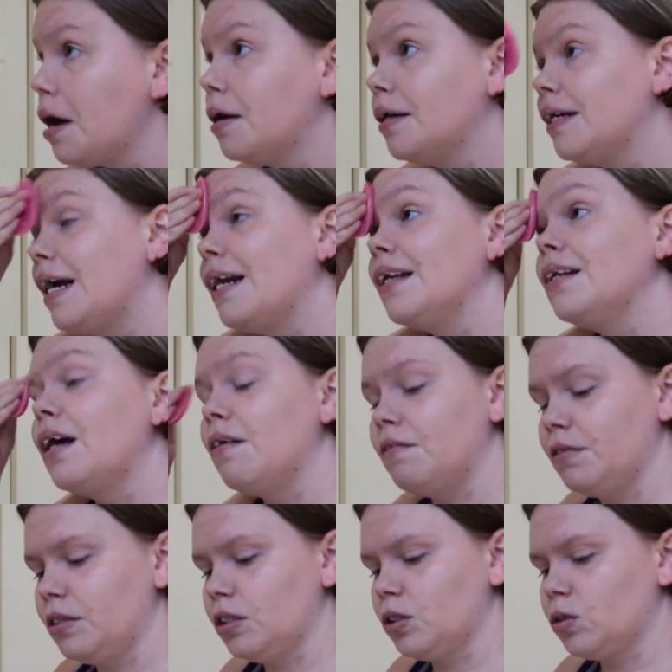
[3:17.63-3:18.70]
you gotta love
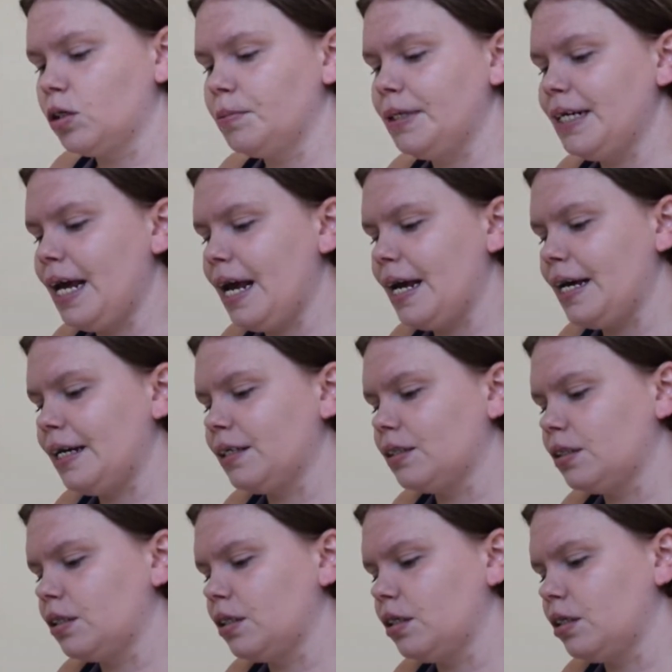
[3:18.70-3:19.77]
stormy
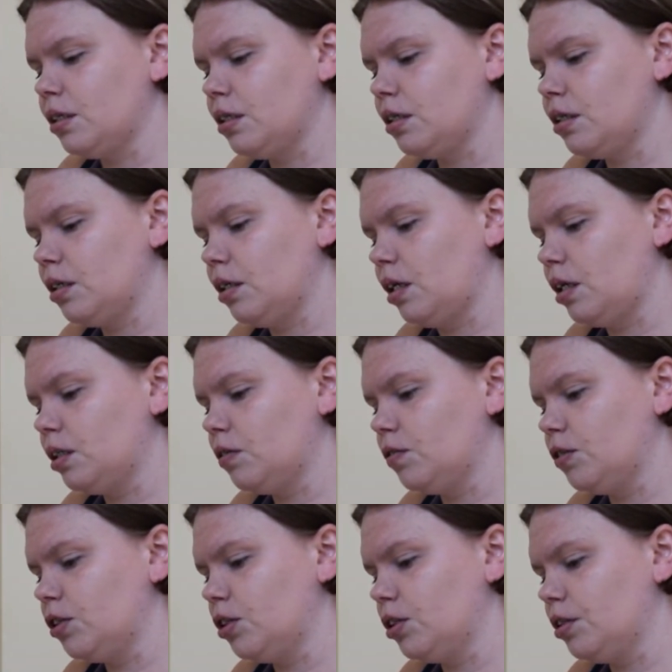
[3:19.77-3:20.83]
days. That's for
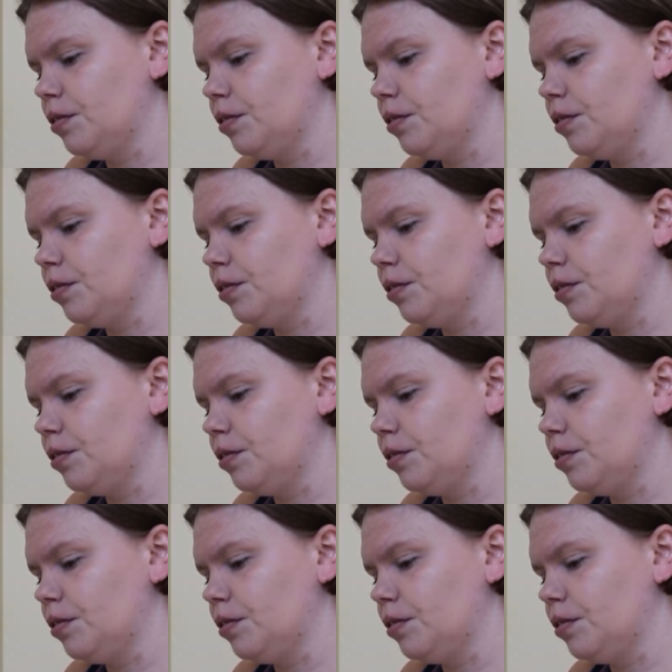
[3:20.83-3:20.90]
sure.